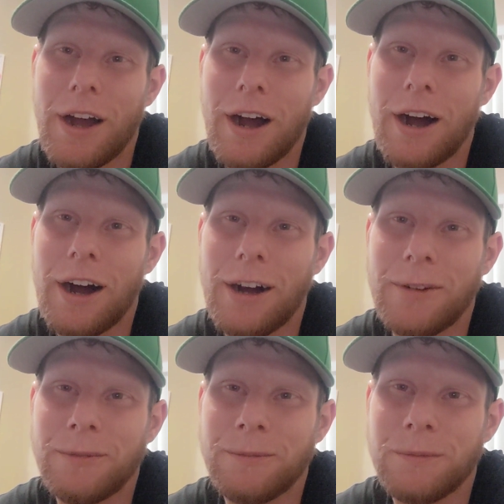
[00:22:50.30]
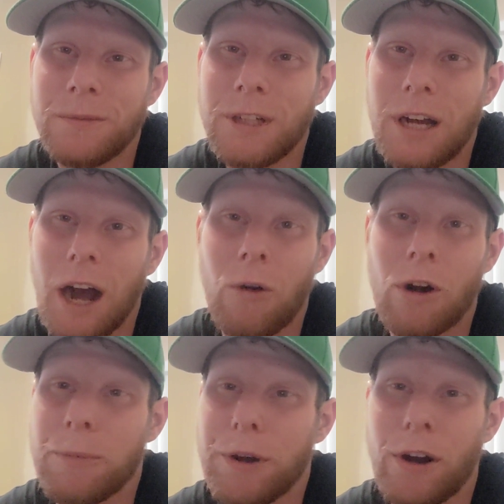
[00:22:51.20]
I
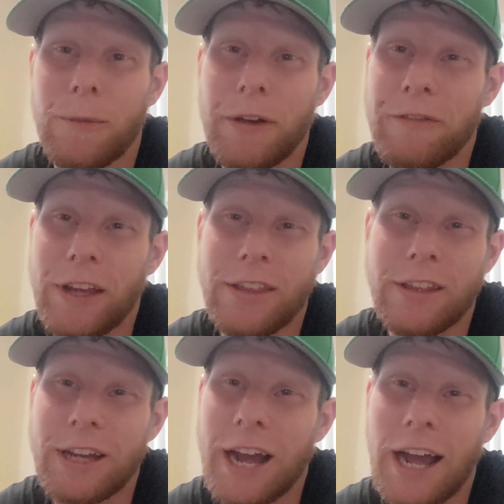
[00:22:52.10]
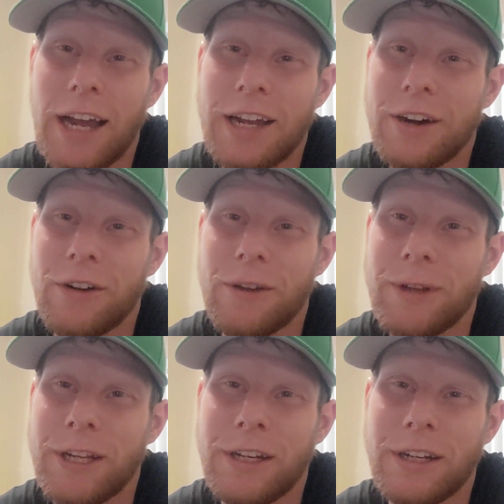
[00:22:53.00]
want to put all my faith in the guy, you know what I
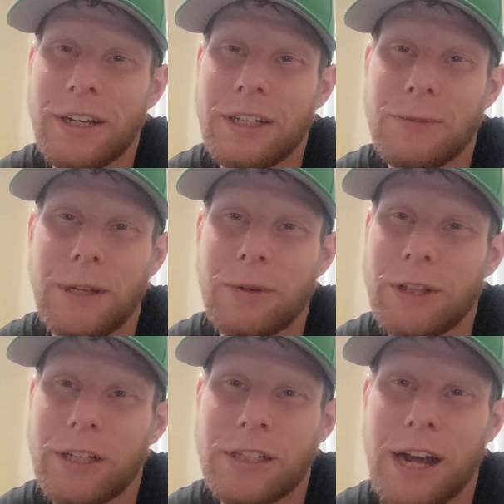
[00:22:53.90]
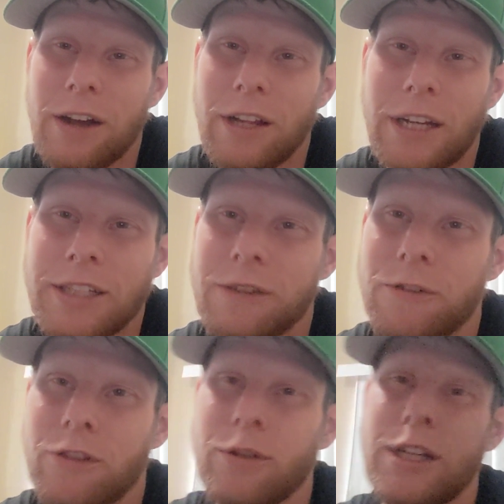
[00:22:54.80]
mean? He's been with us now, like I said,
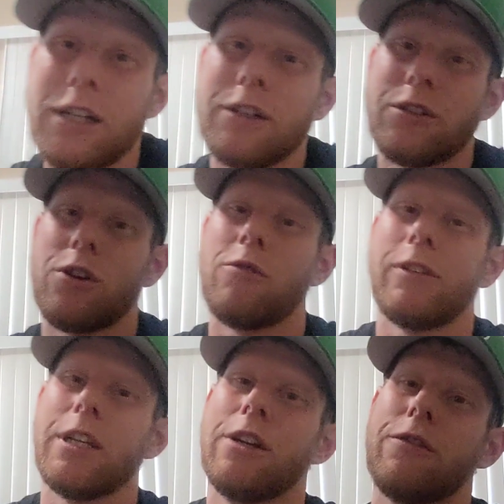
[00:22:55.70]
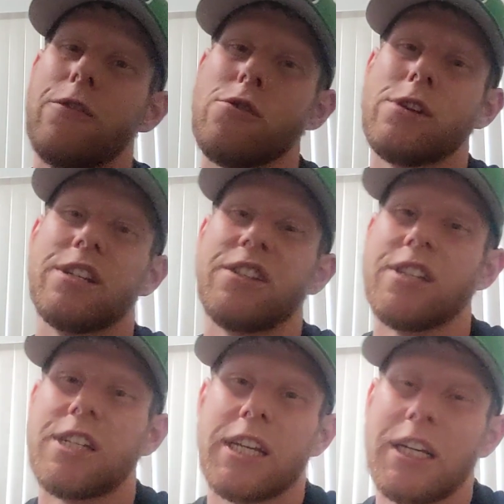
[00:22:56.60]
for 3 years, so hopefully year 4 is
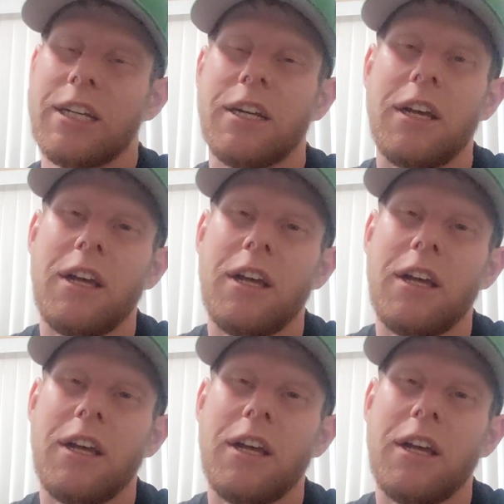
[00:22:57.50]
the ticket.